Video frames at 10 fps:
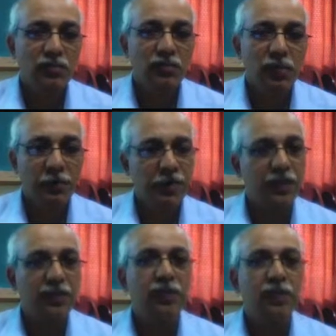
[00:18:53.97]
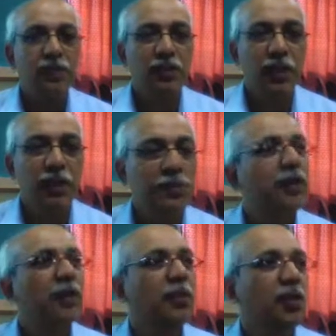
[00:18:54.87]
embedded systems as
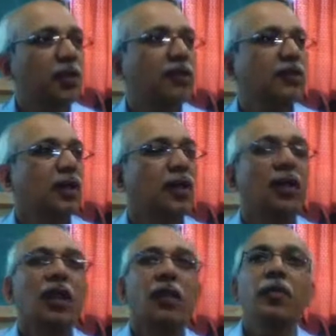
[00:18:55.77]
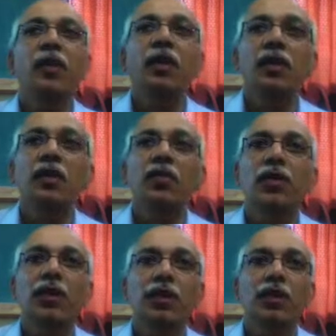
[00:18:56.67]
building blocks, and they can be connected
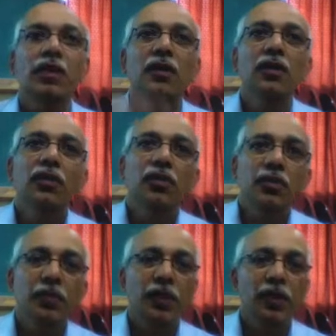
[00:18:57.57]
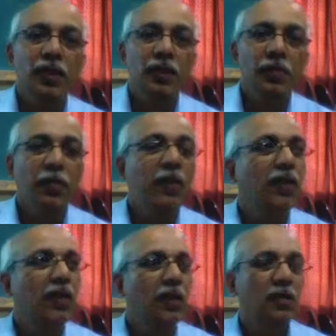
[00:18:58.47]
together to build a
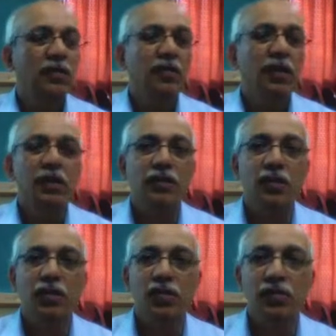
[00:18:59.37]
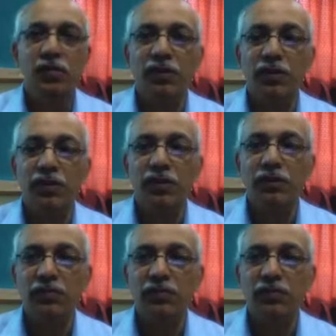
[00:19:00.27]
bigger industrial automation system.